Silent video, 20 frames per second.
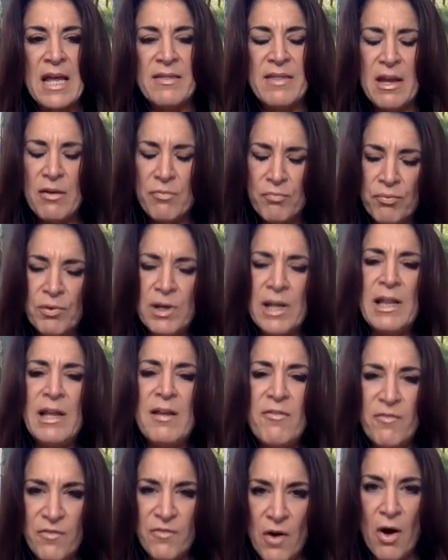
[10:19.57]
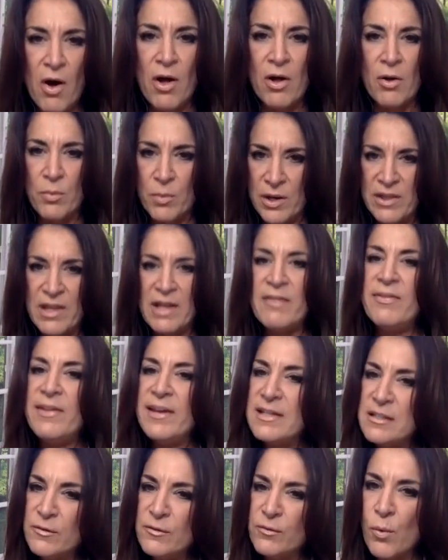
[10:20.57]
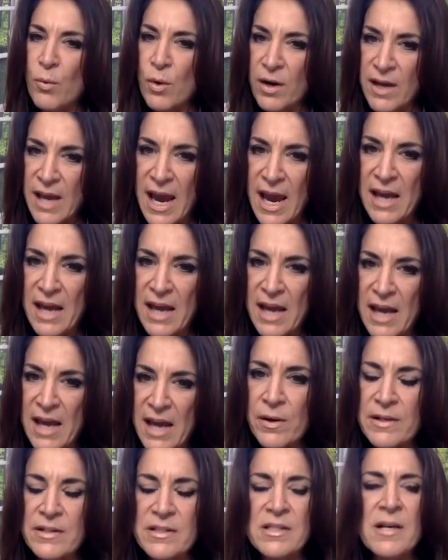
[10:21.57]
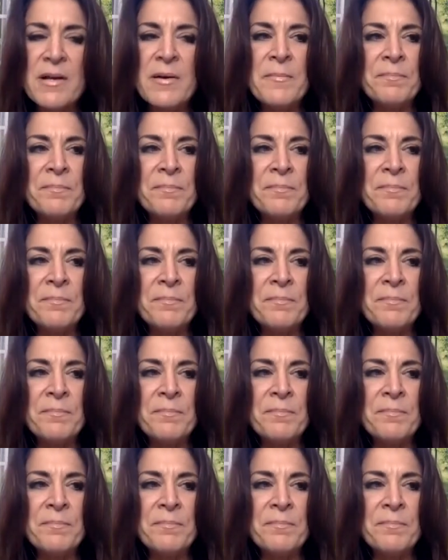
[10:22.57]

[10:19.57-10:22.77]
they really fall within these 4 categories.